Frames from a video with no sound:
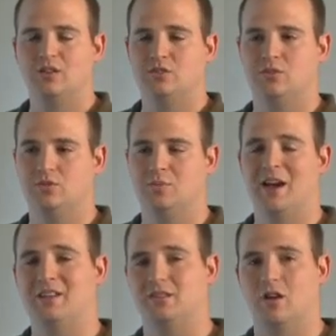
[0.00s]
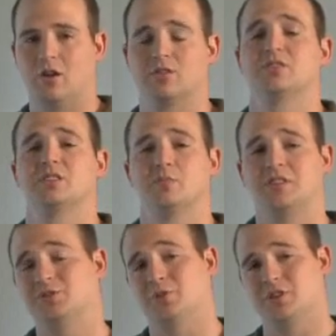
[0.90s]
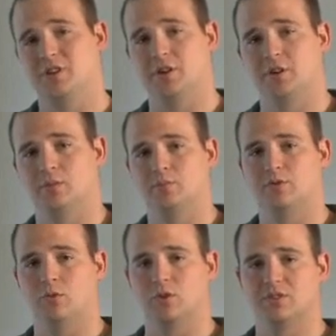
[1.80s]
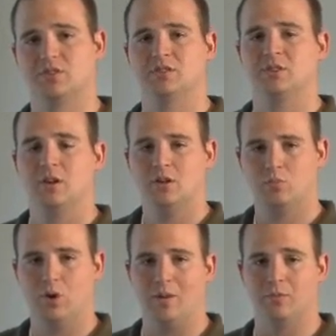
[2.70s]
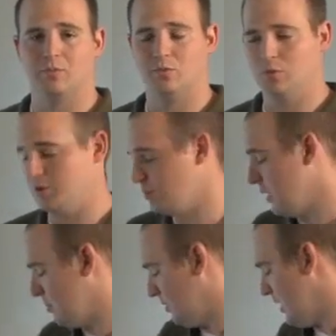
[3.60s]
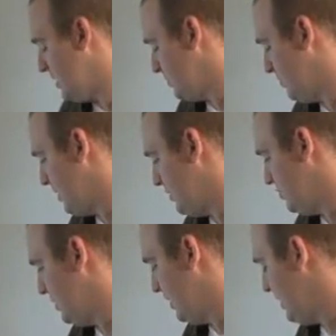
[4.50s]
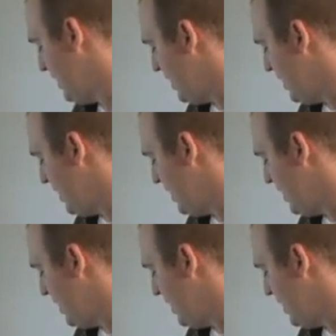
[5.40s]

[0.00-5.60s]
you might need longer, 6 months to a year before it's properly aged and ready to drink.